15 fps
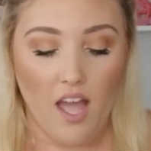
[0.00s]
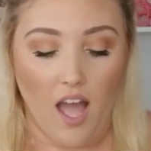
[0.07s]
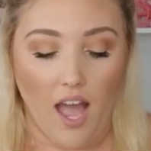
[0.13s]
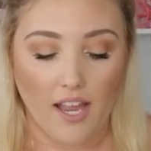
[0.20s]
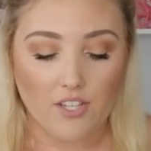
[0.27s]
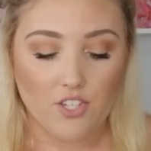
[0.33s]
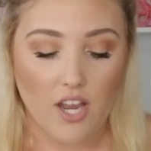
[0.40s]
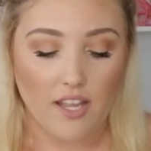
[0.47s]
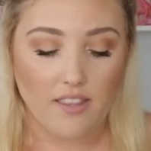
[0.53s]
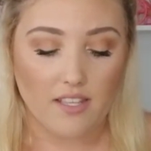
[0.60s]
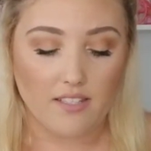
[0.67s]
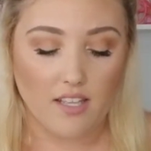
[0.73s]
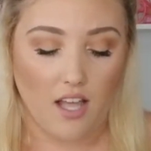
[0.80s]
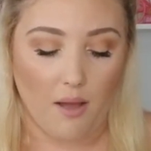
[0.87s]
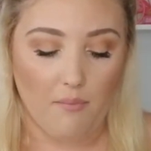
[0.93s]
I tried
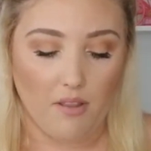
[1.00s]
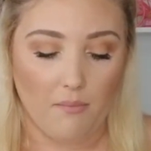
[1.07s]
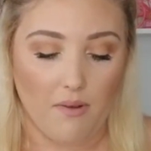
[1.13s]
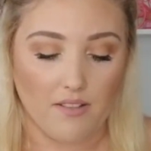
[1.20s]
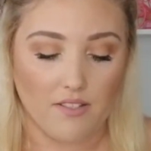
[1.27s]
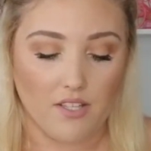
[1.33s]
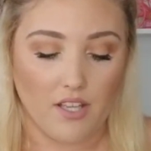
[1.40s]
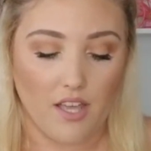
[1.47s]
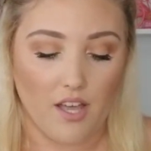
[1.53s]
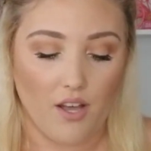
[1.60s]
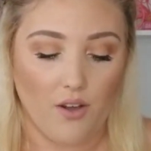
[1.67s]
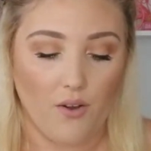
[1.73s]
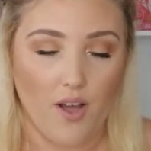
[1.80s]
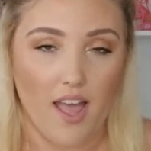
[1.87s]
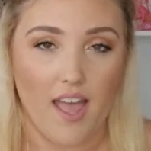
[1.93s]
this a couple of months
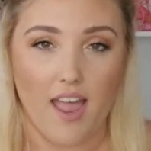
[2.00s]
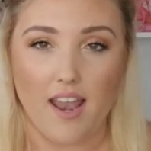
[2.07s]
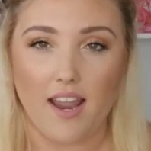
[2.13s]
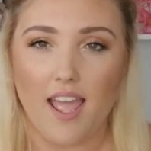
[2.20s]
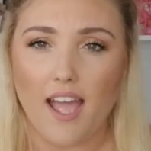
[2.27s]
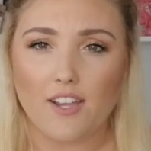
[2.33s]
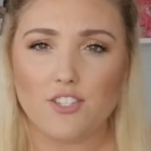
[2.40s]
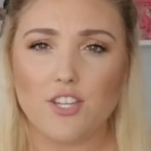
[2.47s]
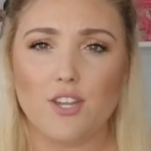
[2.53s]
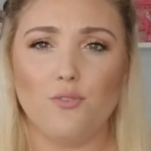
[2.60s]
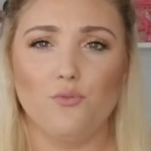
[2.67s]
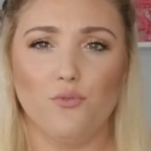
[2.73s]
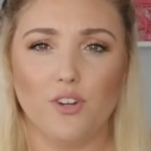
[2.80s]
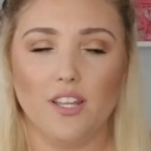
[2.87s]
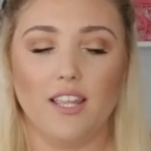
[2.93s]
ago and I actually
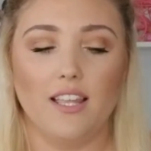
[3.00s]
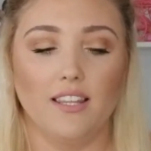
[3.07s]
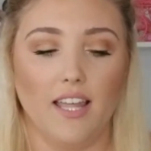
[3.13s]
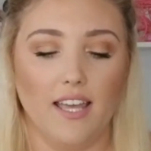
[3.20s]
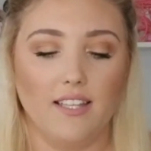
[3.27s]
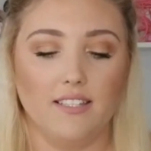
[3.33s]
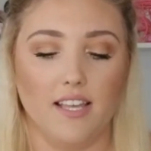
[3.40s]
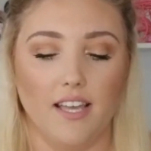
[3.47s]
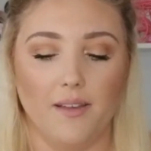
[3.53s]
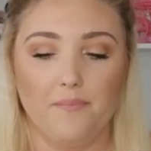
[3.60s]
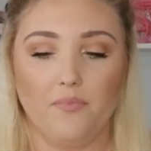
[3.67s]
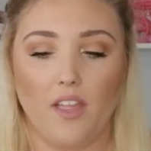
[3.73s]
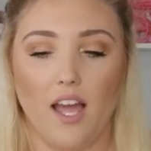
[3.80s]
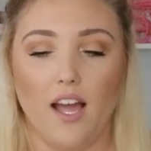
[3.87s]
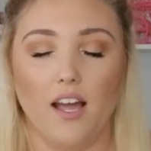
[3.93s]
really liked it.
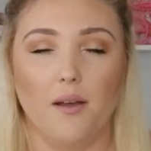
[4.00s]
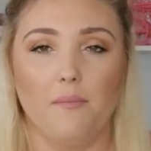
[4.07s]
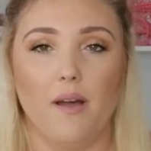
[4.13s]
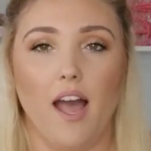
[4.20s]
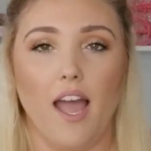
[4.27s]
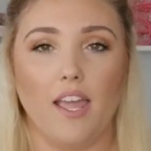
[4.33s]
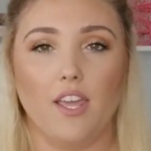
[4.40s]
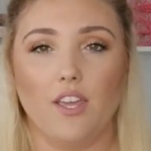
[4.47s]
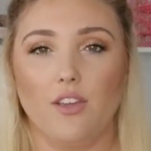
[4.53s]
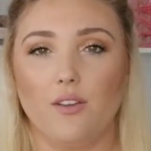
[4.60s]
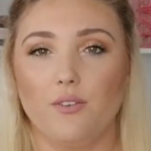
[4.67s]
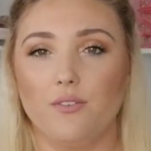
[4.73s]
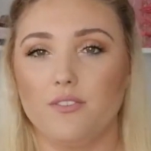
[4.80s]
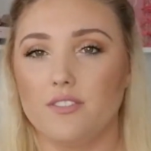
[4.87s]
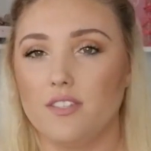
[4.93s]
I
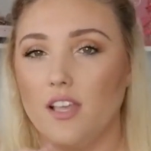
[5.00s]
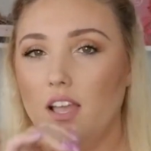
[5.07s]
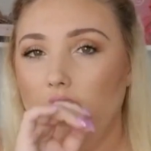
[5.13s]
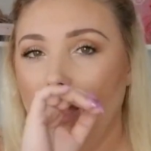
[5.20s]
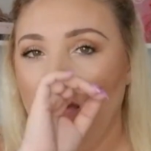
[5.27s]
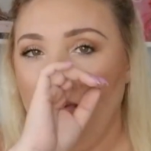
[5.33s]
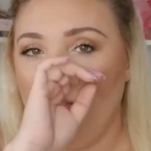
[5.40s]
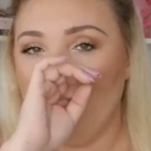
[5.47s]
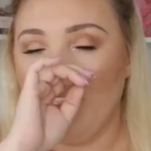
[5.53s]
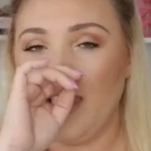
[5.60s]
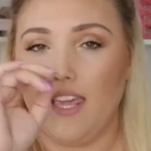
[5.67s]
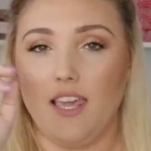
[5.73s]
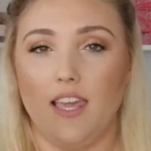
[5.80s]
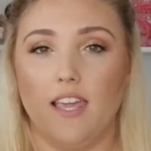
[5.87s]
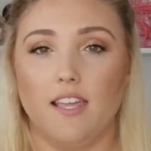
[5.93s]
use
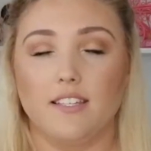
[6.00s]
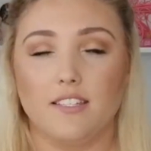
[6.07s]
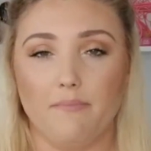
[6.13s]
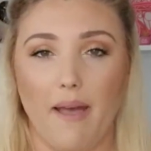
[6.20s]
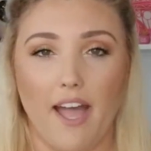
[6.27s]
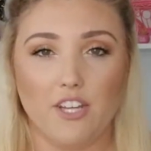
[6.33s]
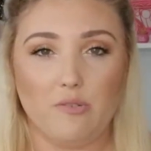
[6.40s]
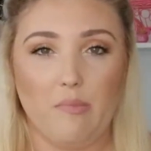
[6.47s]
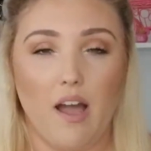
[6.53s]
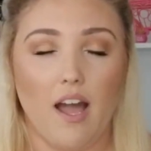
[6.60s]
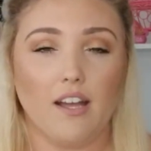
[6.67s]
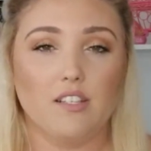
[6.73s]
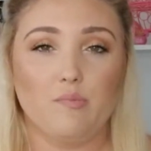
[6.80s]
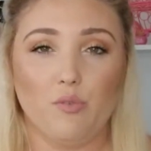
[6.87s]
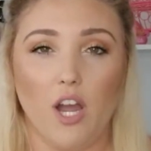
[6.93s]
the
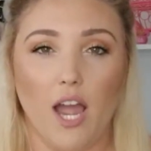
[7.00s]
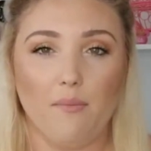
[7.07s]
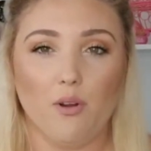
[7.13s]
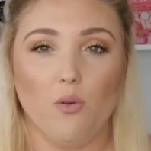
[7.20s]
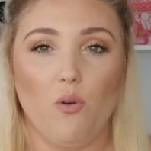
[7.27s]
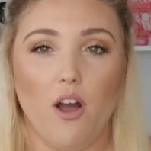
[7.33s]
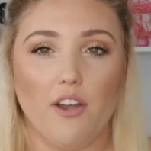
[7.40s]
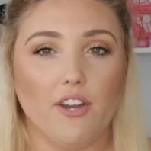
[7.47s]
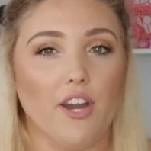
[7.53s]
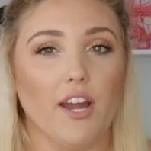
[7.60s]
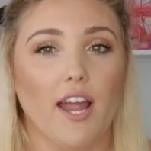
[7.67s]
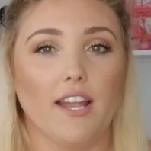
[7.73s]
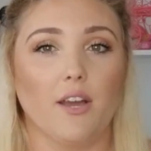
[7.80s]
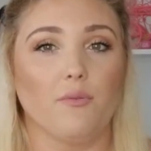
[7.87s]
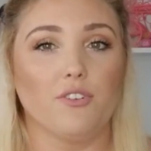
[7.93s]
Smashbox primer water,
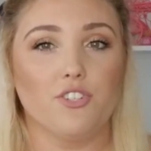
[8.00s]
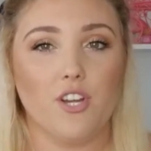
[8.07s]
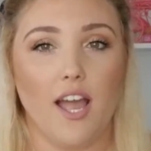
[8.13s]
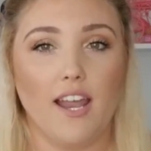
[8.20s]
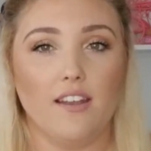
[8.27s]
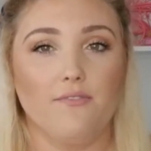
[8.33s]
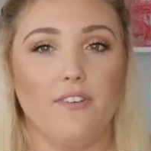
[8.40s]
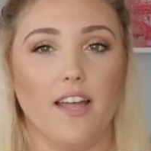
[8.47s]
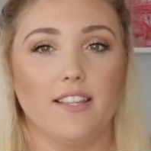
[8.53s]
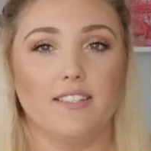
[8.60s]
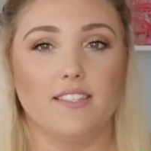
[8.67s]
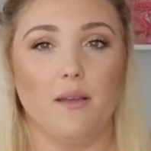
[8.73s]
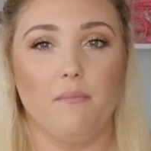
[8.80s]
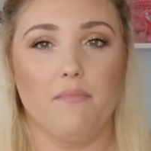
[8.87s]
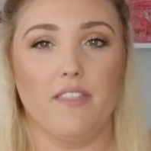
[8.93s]
and I was trying to find
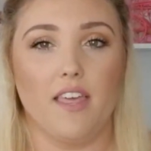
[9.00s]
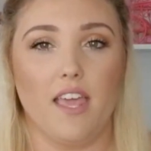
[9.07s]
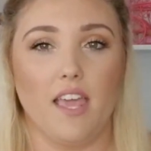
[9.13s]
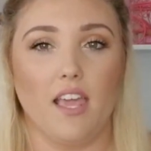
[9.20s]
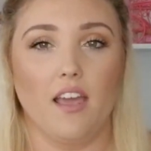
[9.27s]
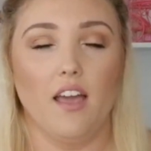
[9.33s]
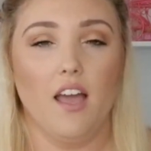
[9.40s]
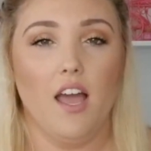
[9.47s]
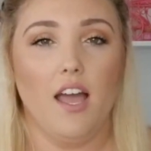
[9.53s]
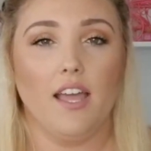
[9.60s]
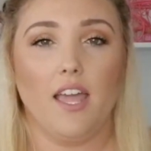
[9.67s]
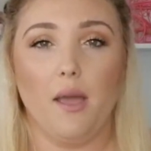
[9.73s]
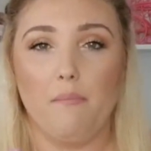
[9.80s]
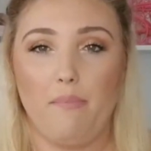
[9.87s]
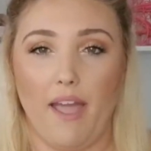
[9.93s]
something
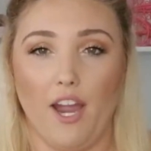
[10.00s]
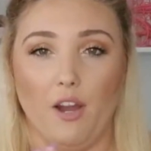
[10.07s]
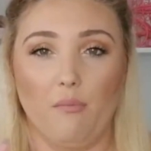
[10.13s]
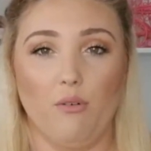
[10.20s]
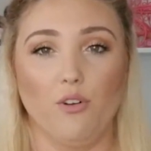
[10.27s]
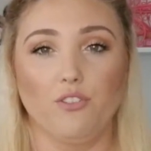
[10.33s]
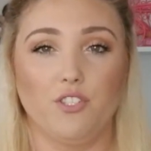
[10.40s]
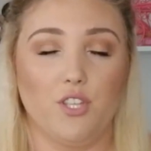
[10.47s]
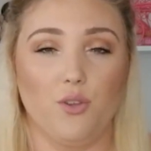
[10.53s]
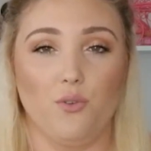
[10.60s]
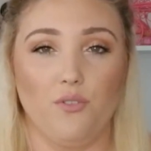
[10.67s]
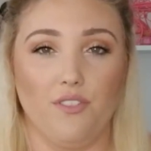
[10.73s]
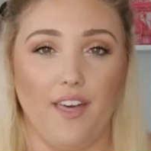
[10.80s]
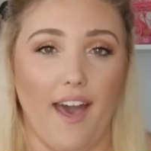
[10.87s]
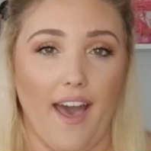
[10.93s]
comparable
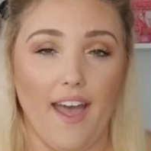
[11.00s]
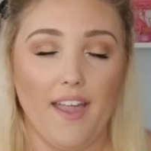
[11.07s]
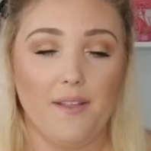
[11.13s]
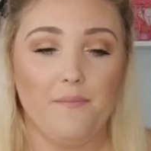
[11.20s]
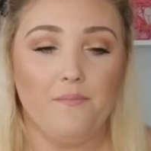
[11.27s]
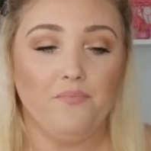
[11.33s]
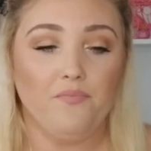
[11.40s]
to that.